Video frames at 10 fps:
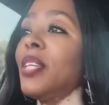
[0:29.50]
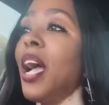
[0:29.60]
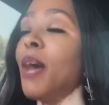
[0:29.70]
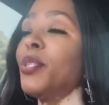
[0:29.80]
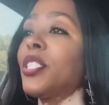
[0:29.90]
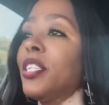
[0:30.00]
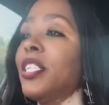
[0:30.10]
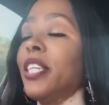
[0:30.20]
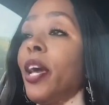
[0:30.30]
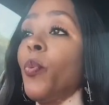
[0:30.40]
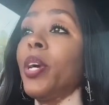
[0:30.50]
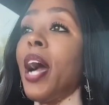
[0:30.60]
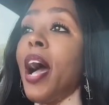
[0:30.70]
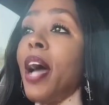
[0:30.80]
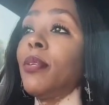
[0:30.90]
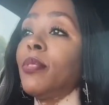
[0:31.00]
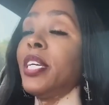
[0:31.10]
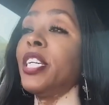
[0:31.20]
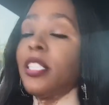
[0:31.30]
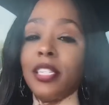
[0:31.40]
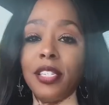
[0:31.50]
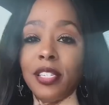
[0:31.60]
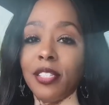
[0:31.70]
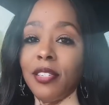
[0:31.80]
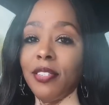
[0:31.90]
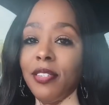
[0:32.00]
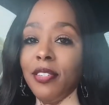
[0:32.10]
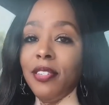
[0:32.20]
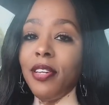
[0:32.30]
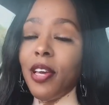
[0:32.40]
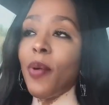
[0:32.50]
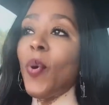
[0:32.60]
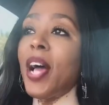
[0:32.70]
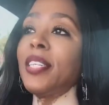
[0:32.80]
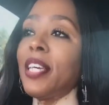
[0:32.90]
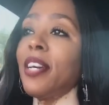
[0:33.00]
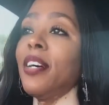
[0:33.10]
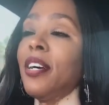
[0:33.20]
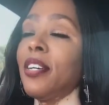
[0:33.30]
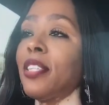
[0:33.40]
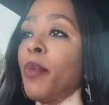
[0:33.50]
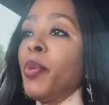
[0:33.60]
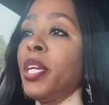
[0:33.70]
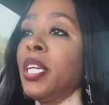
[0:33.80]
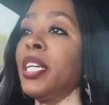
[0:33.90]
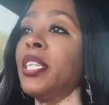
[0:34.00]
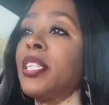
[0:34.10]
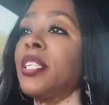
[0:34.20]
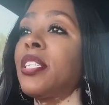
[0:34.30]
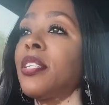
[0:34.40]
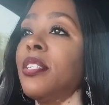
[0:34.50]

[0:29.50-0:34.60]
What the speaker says: I'm just gonna say it, when God links us. And when I say us, I mean links,